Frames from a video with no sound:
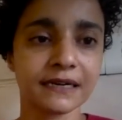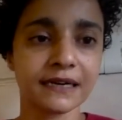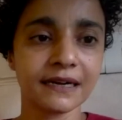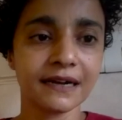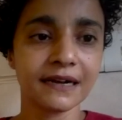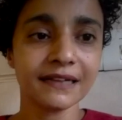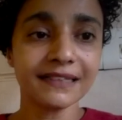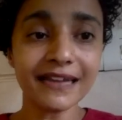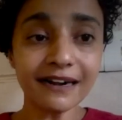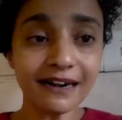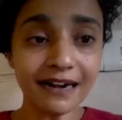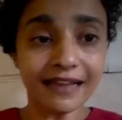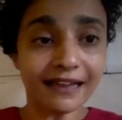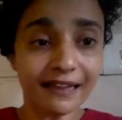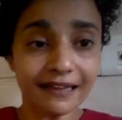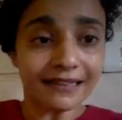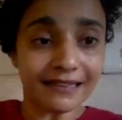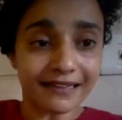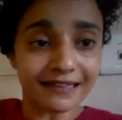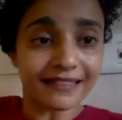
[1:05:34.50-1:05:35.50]
They're
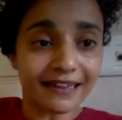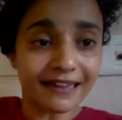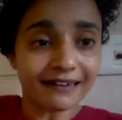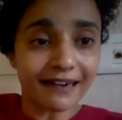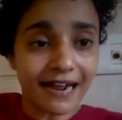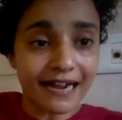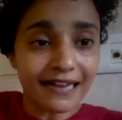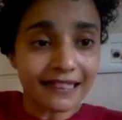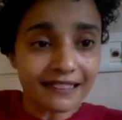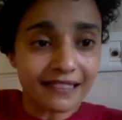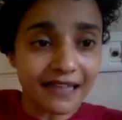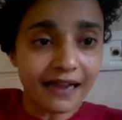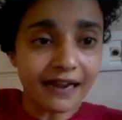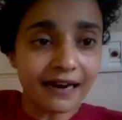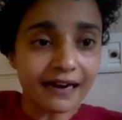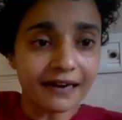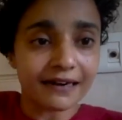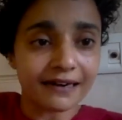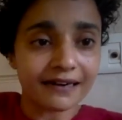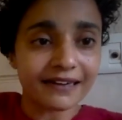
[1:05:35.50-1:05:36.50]
right
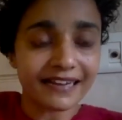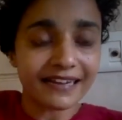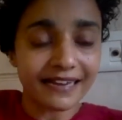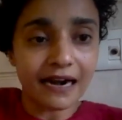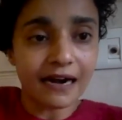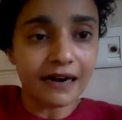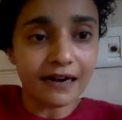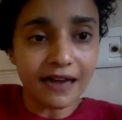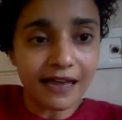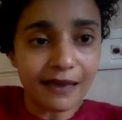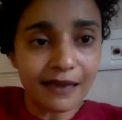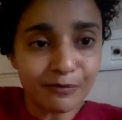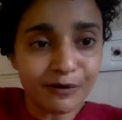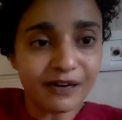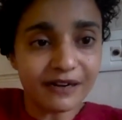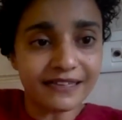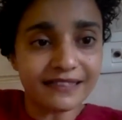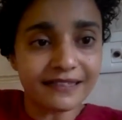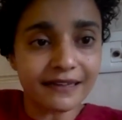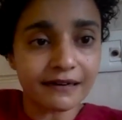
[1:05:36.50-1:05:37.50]
there in our
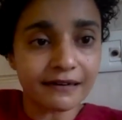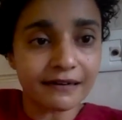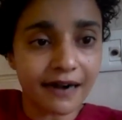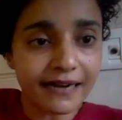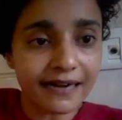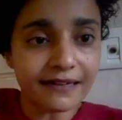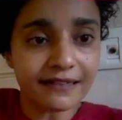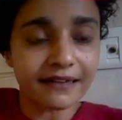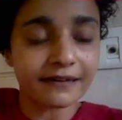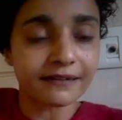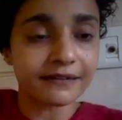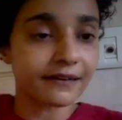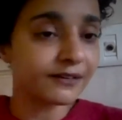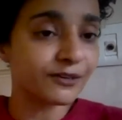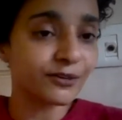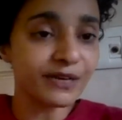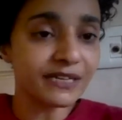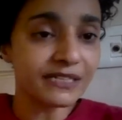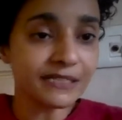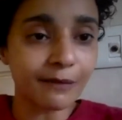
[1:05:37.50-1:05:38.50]
library. They're right there. They're
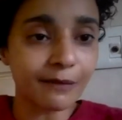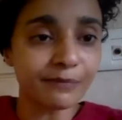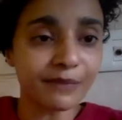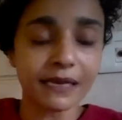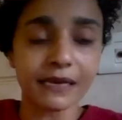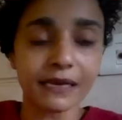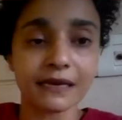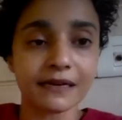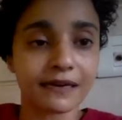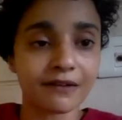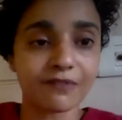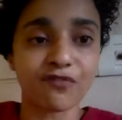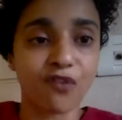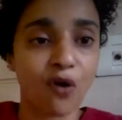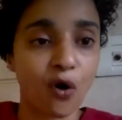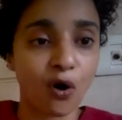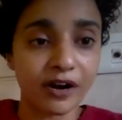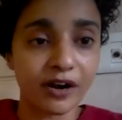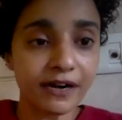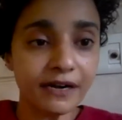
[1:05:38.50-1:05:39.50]
doing something a little
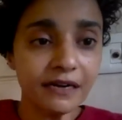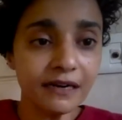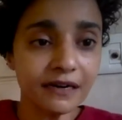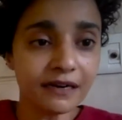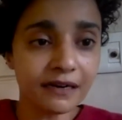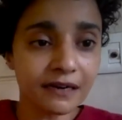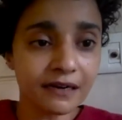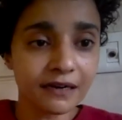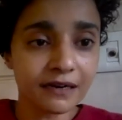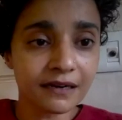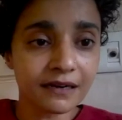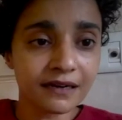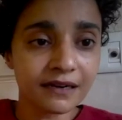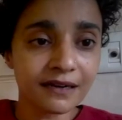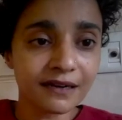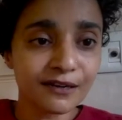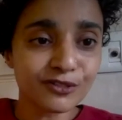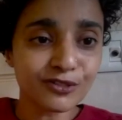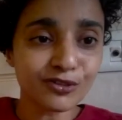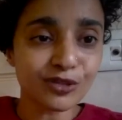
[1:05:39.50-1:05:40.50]
foreign
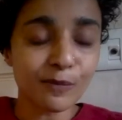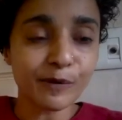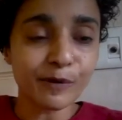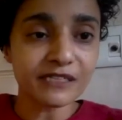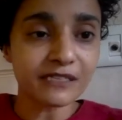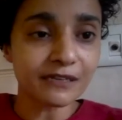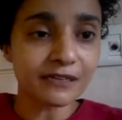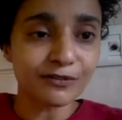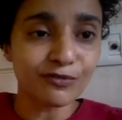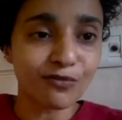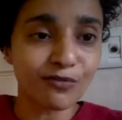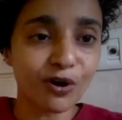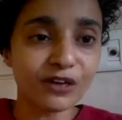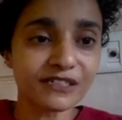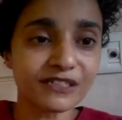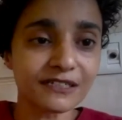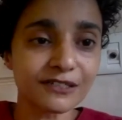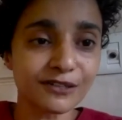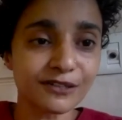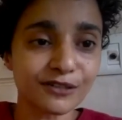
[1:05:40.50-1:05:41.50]
to the person who
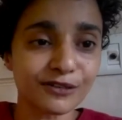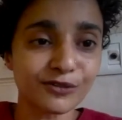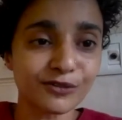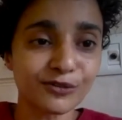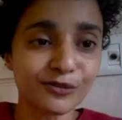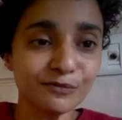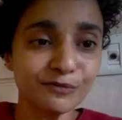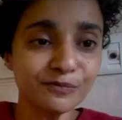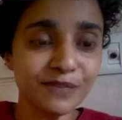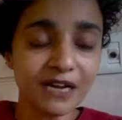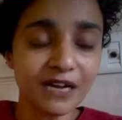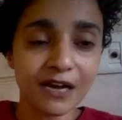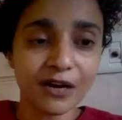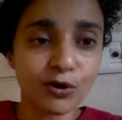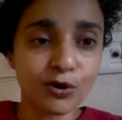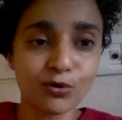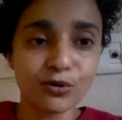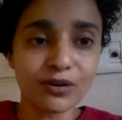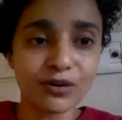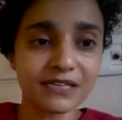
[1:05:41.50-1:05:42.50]
walked into the room,
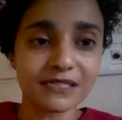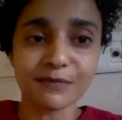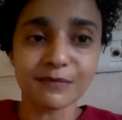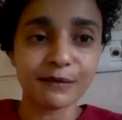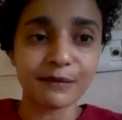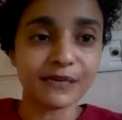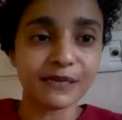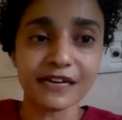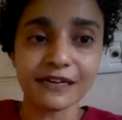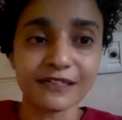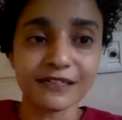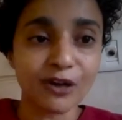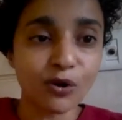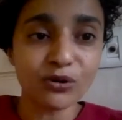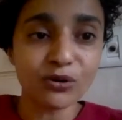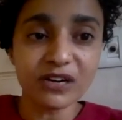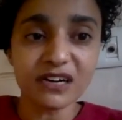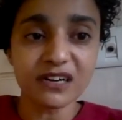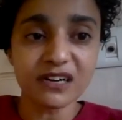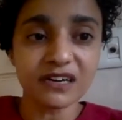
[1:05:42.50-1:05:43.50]
who is maybe a
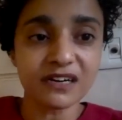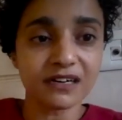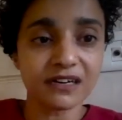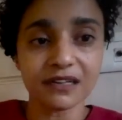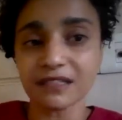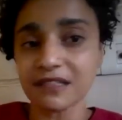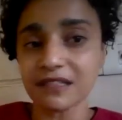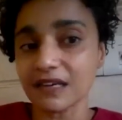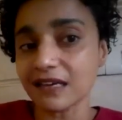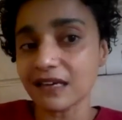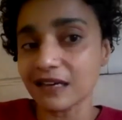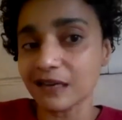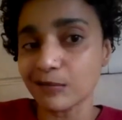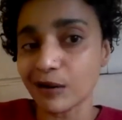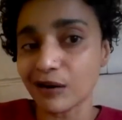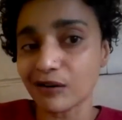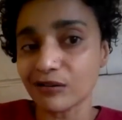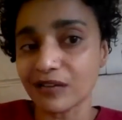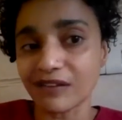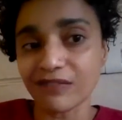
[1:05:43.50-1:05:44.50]
donor and thinking
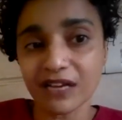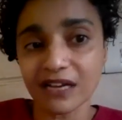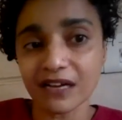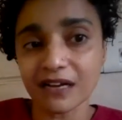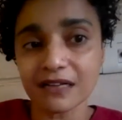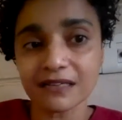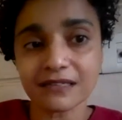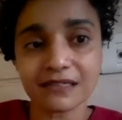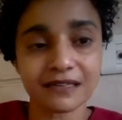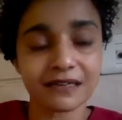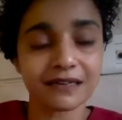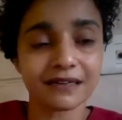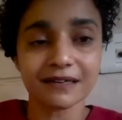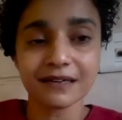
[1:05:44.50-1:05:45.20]
about giving us a